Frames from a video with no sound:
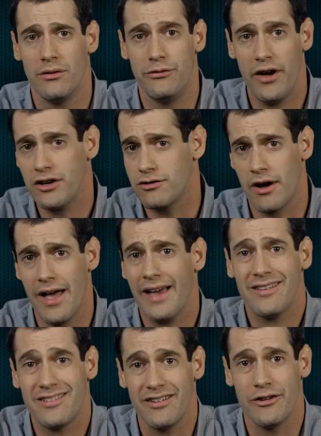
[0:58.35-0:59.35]
Vectra
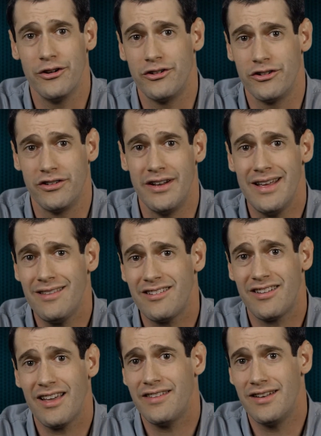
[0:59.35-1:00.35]
X Series is an
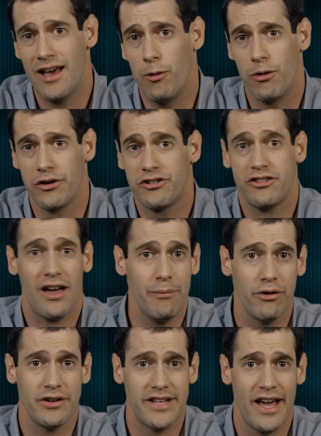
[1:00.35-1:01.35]
inside-the-network
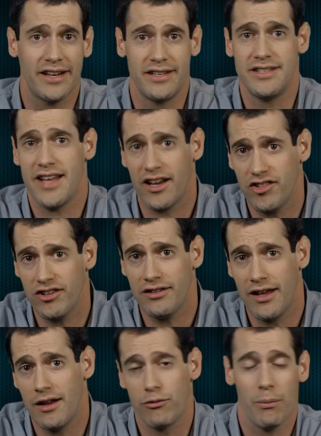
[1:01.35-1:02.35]
cyber attack
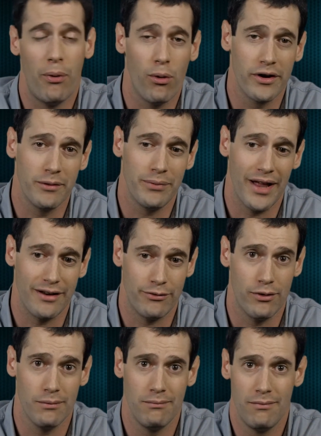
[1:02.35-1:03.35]
detection and reporting
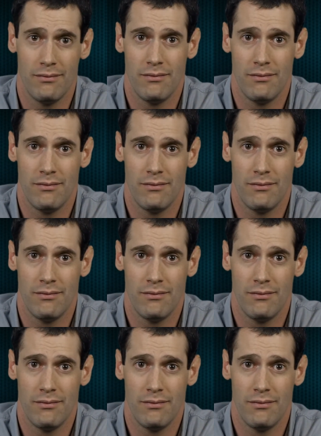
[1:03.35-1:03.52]
platform.